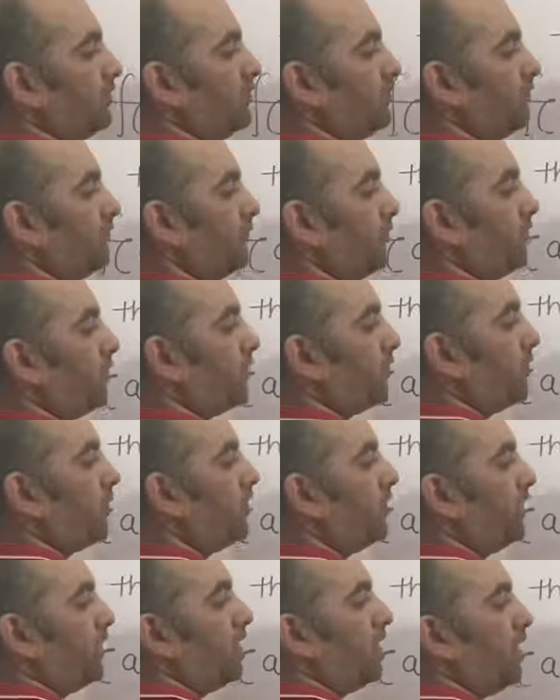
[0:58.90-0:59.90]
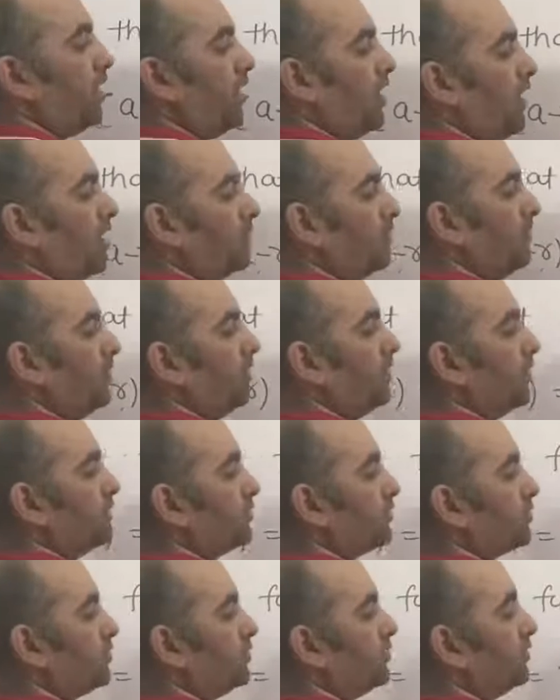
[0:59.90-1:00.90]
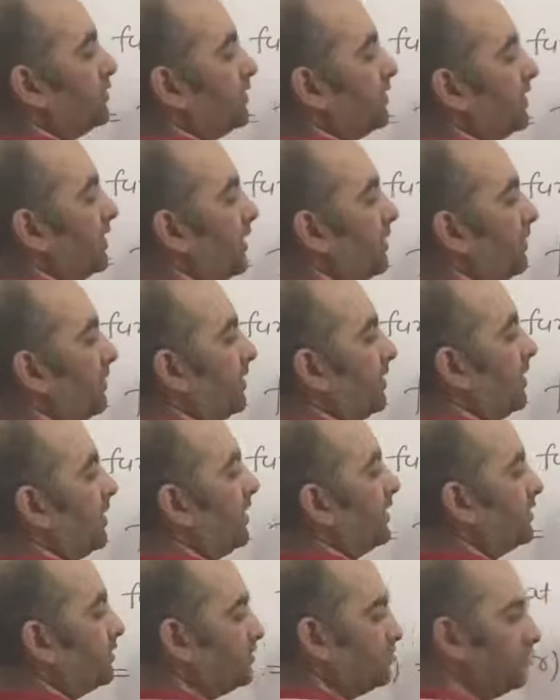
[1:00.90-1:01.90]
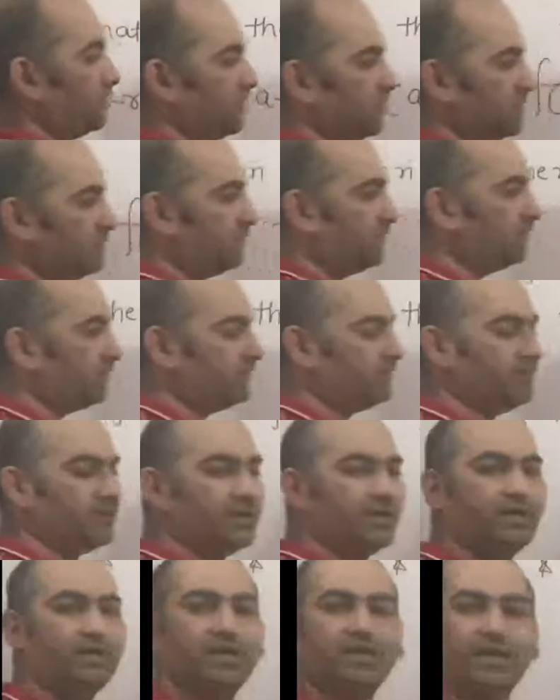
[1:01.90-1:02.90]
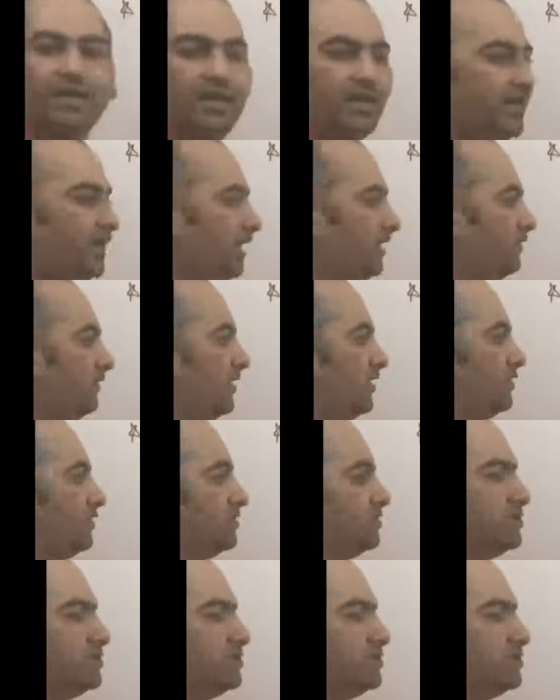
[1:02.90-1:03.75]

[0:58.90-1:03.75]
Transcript: for all r belongs to capital R. So this one what we can write, a value is